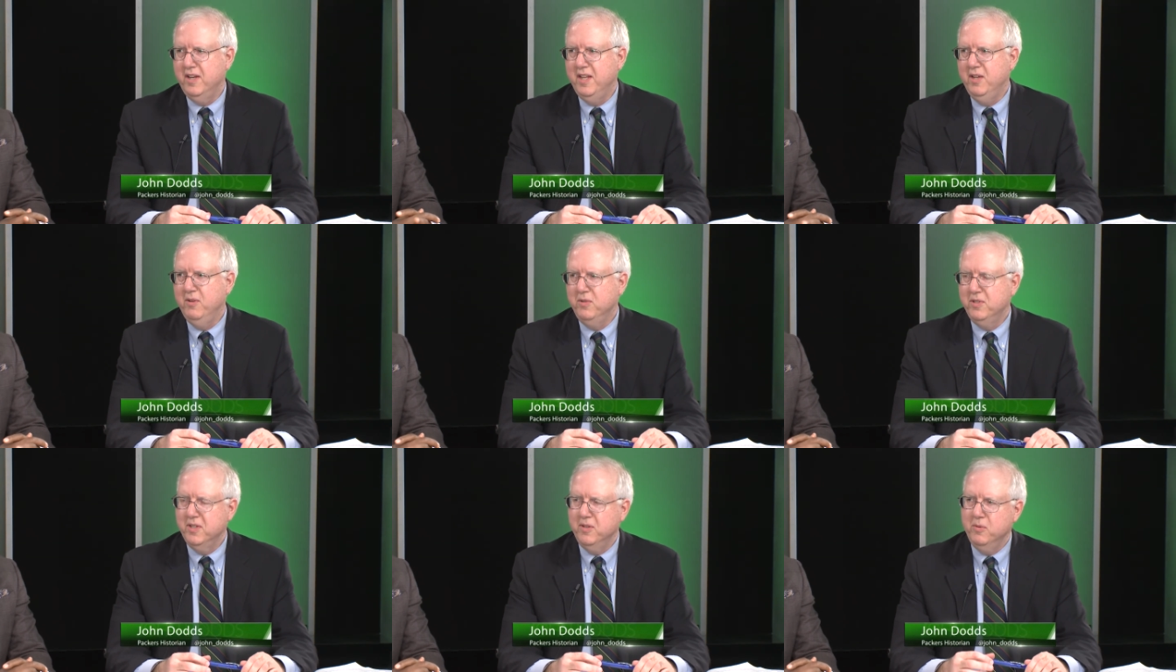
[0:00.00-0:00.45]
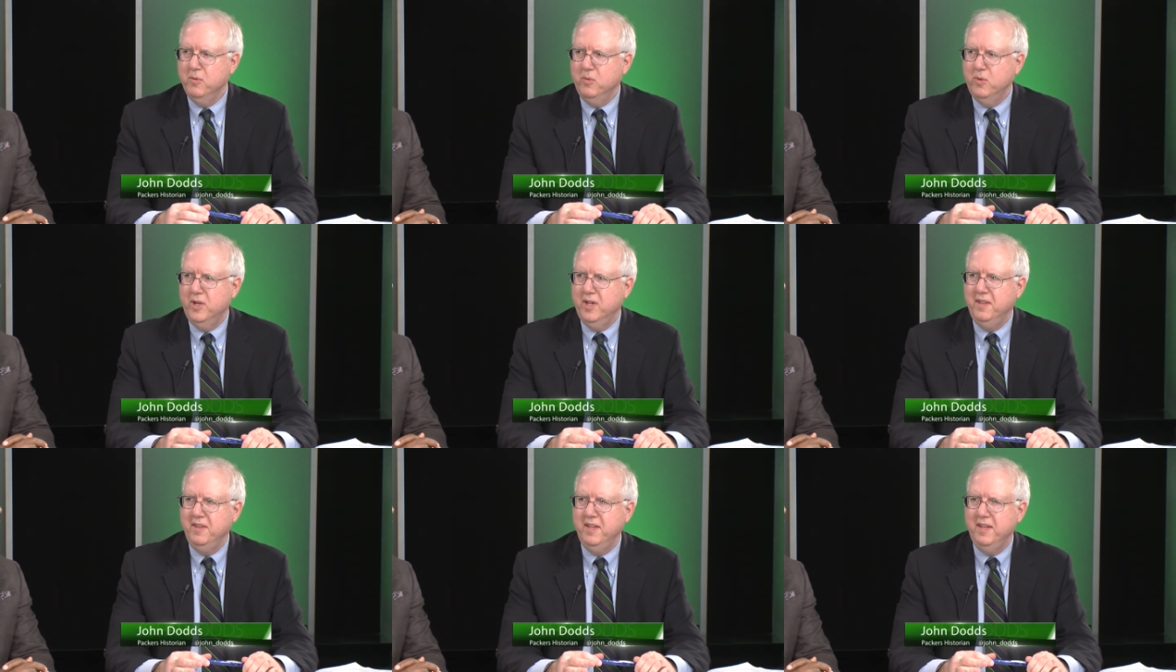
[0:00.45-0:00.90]
He was the
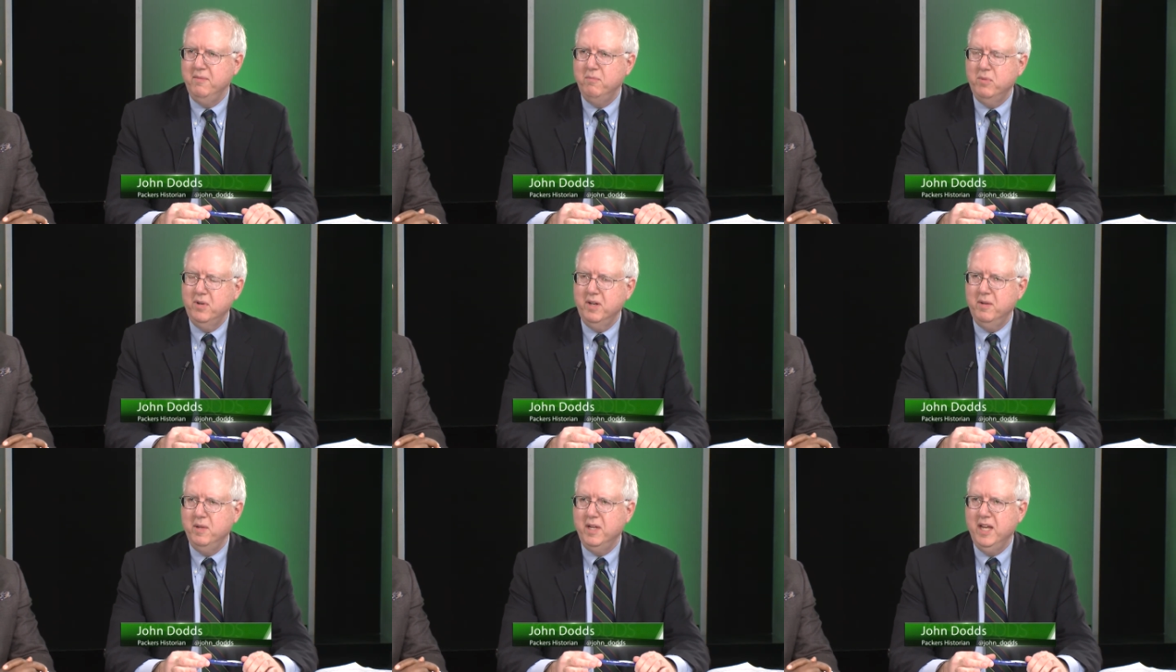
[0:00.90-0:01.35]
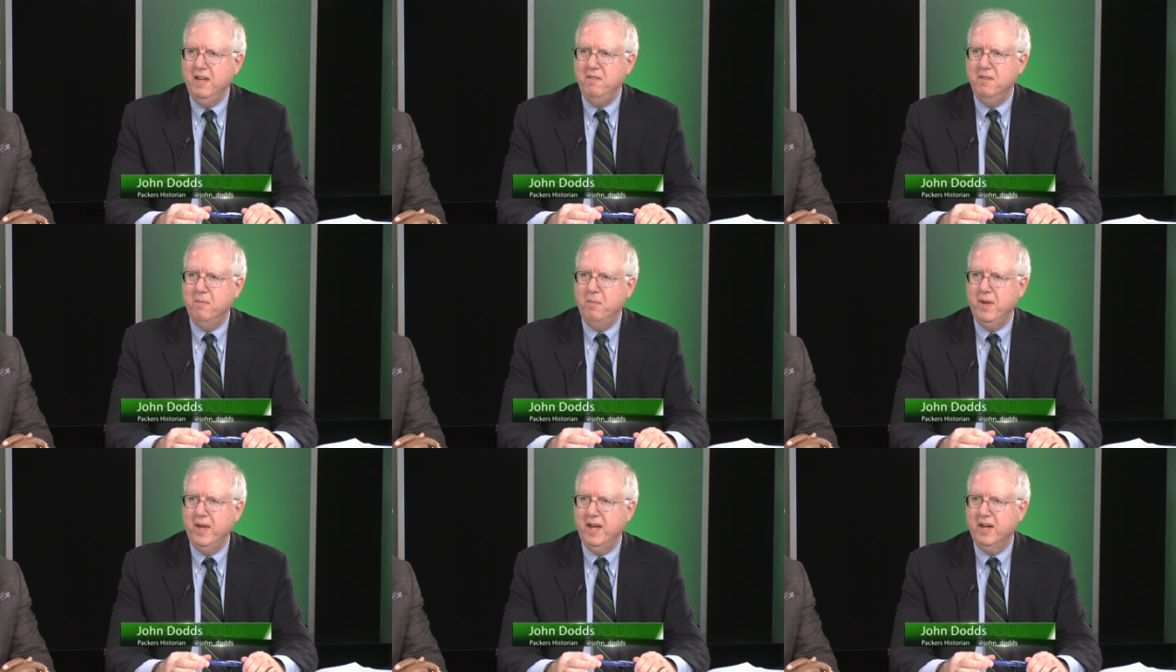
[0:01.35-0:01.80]
one that probably gave the
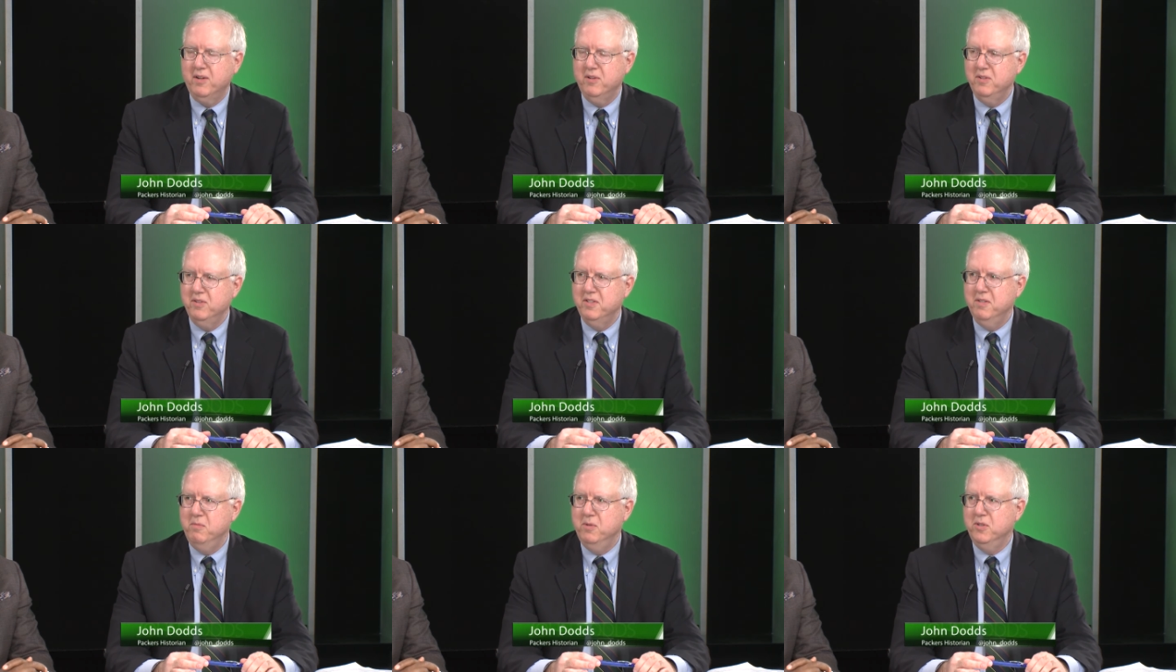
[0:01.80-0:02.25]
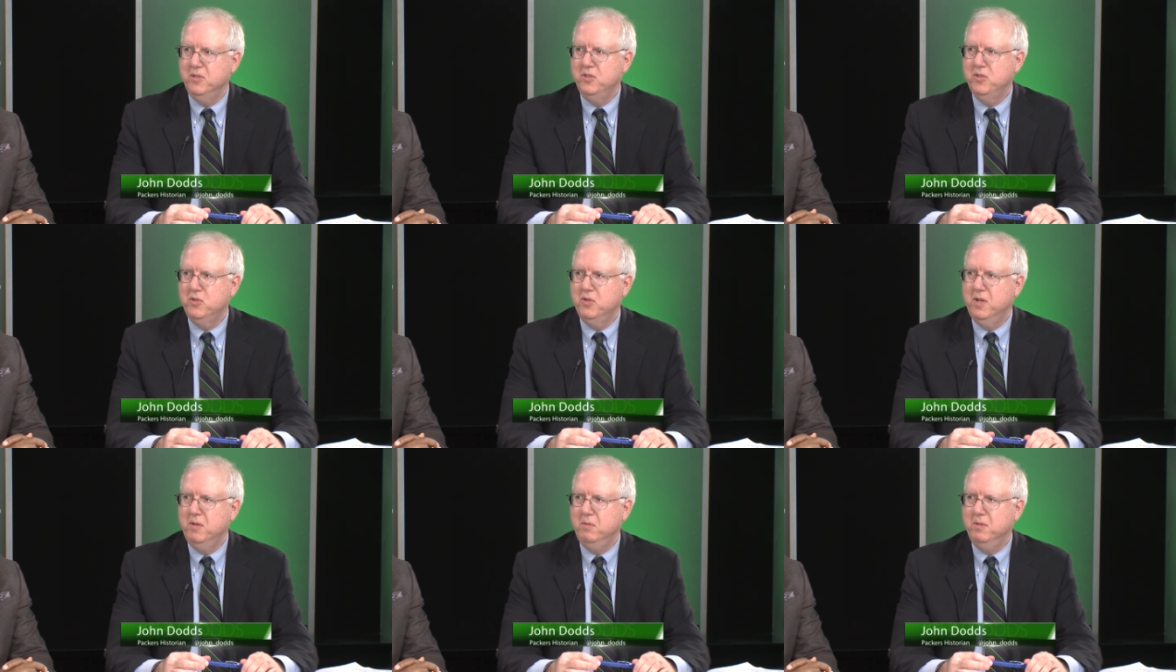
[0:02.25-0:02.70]
Packers the most
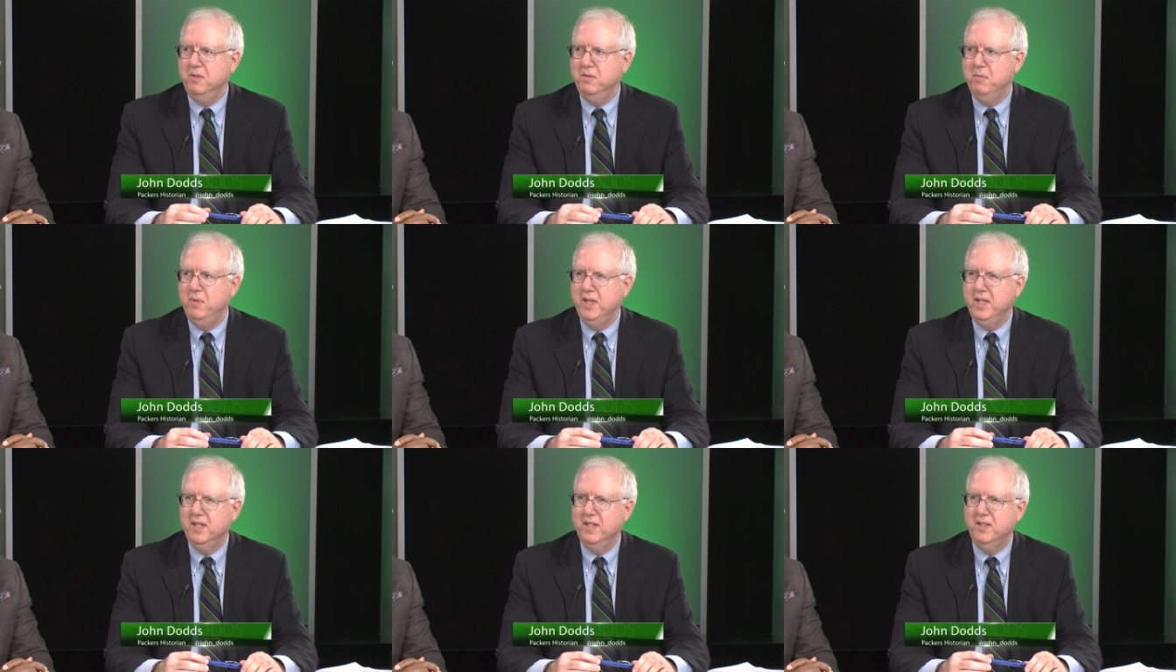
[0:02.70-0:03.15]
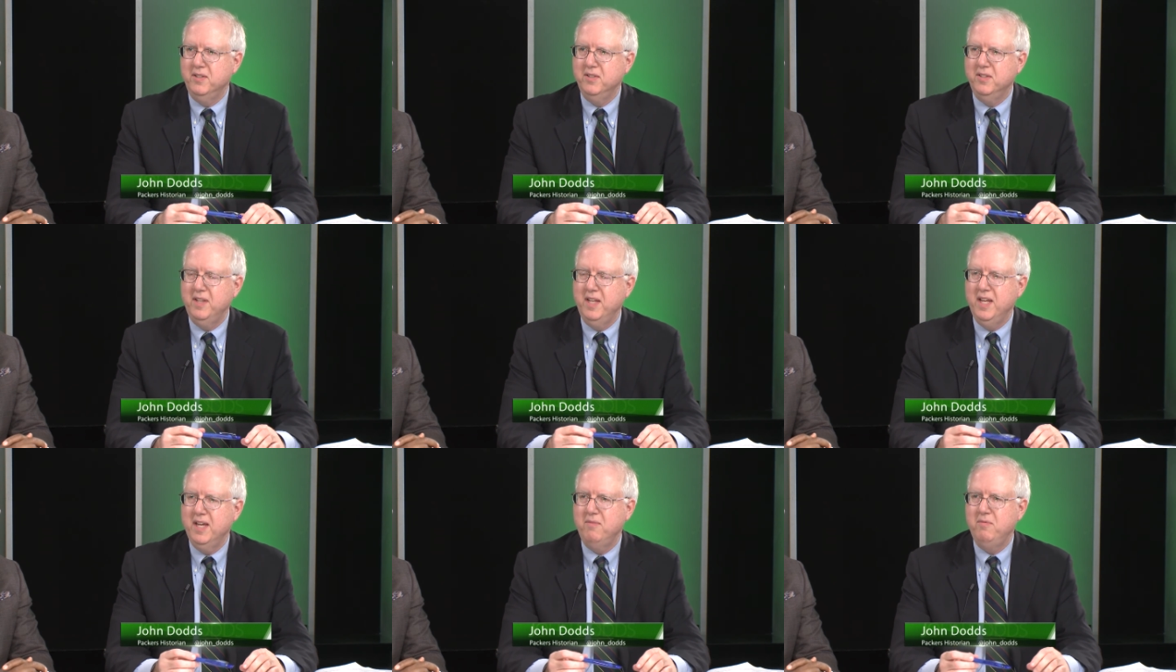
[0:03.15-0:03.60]
trouble because
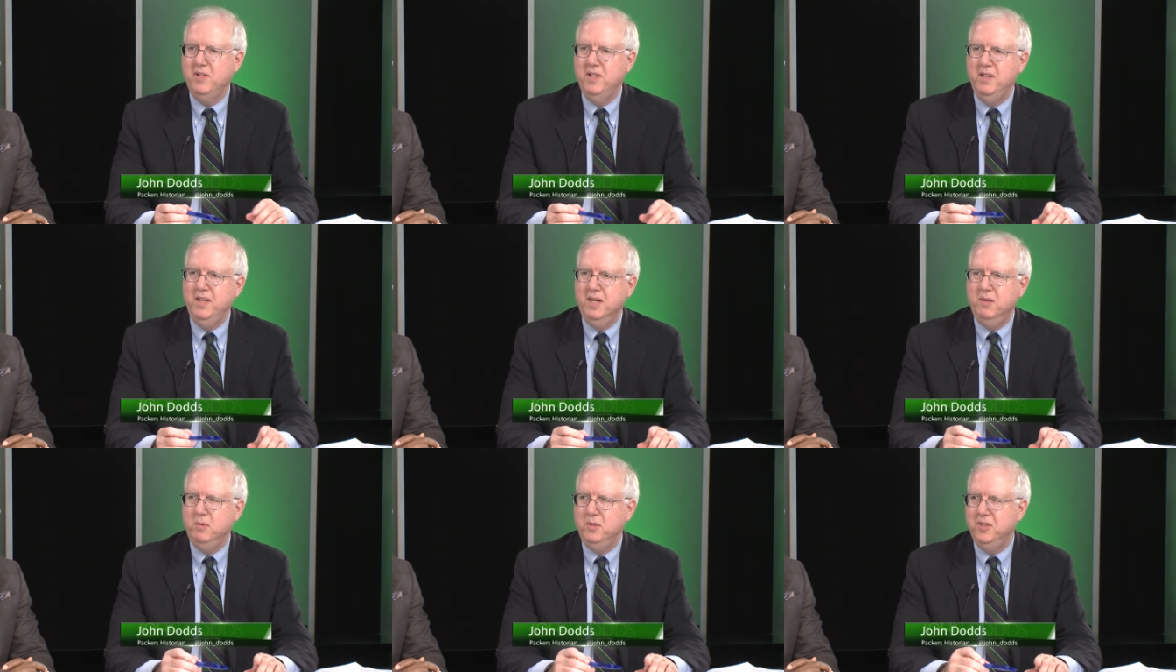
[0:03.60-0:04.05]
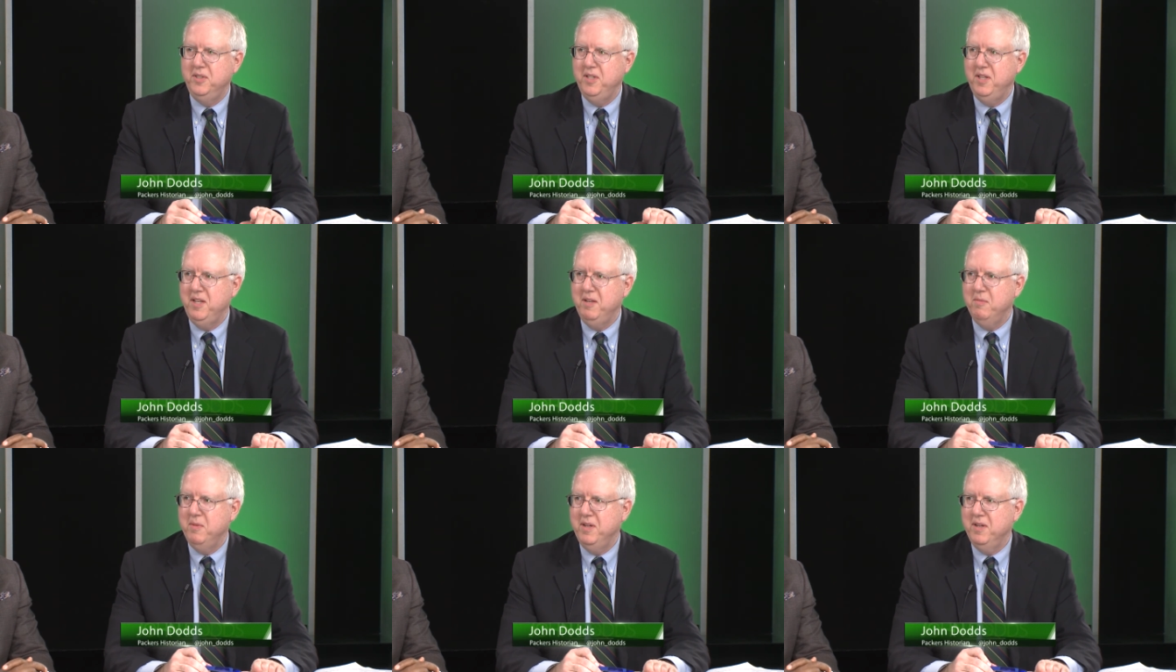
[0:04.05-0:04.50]
they have to double
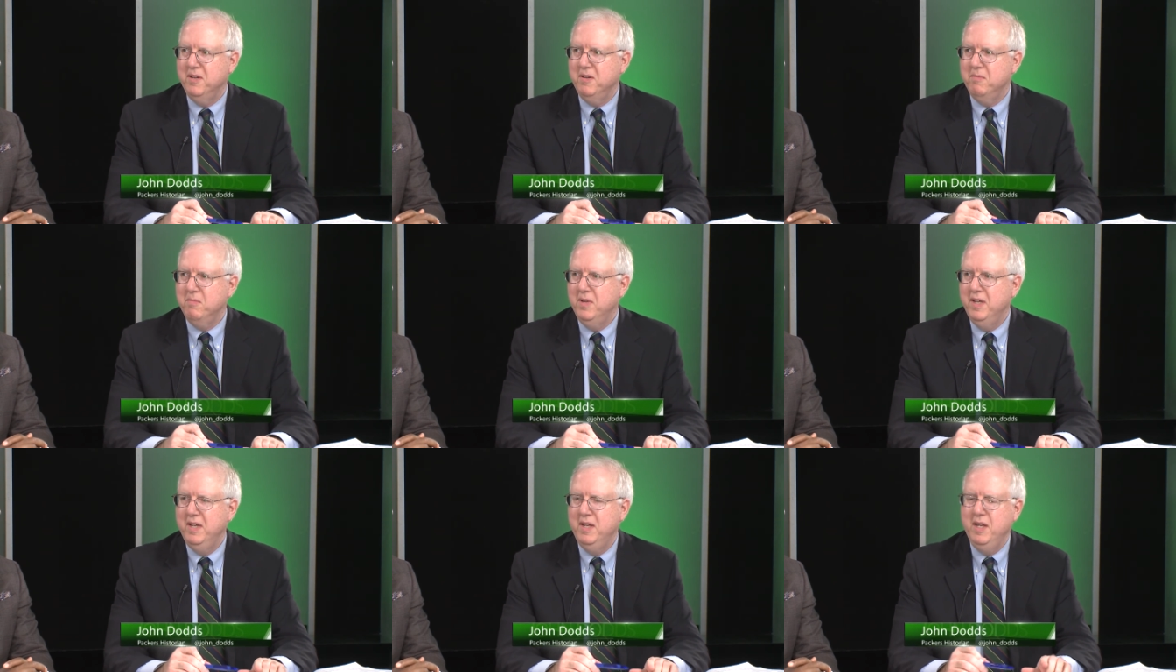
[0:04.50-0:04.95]
team him.